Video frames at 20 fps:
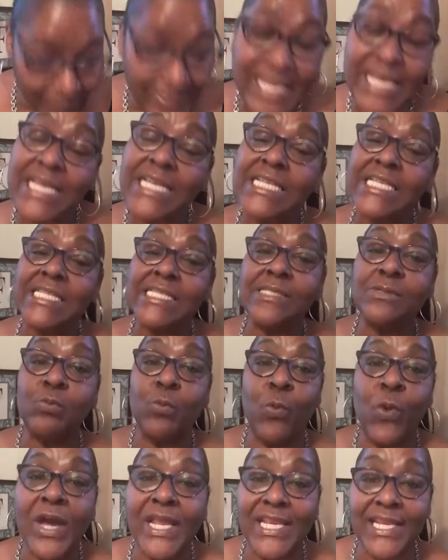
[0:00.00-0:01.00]
Because
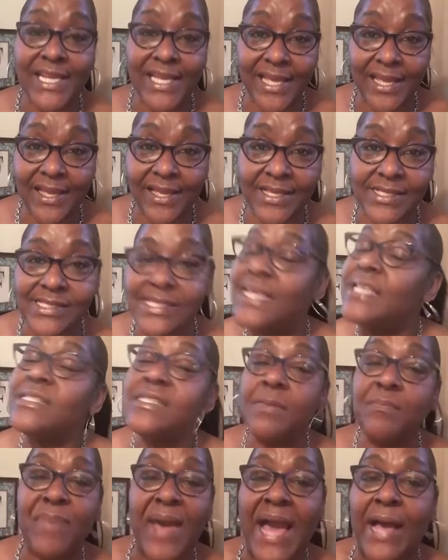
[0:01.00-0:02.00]
what it is, it's
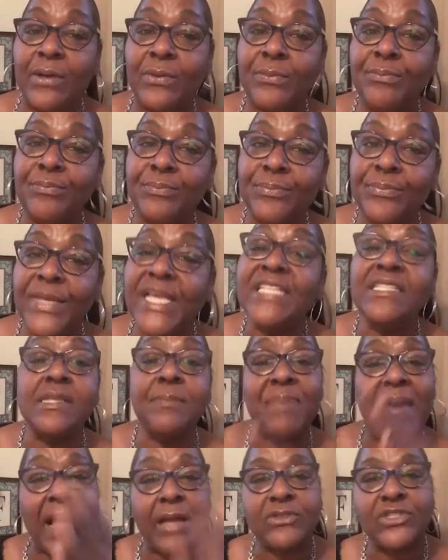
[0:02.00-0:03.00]

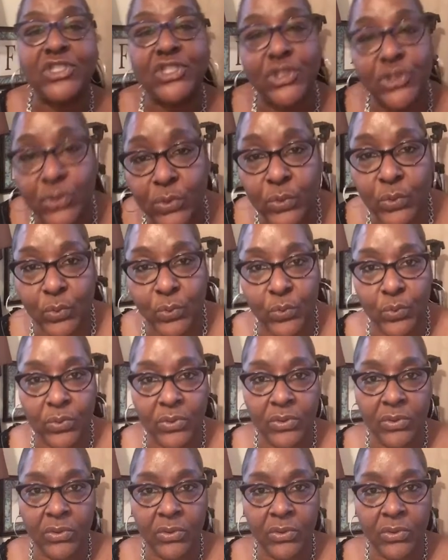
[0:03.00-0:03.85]
about you.